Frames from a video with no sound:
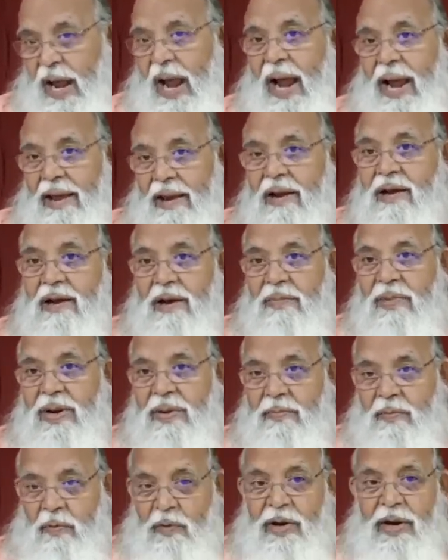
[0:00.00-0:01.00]
i'll come
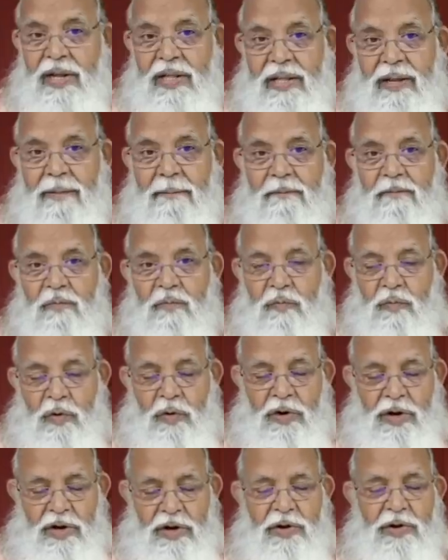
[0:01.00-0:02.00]
and protect them
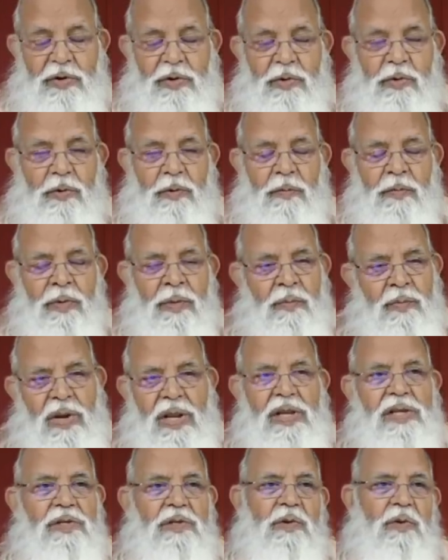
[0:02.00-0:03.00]
protect you
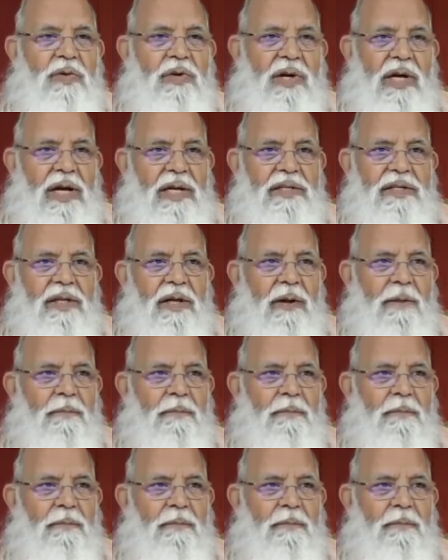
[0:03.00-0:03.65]
please don't ask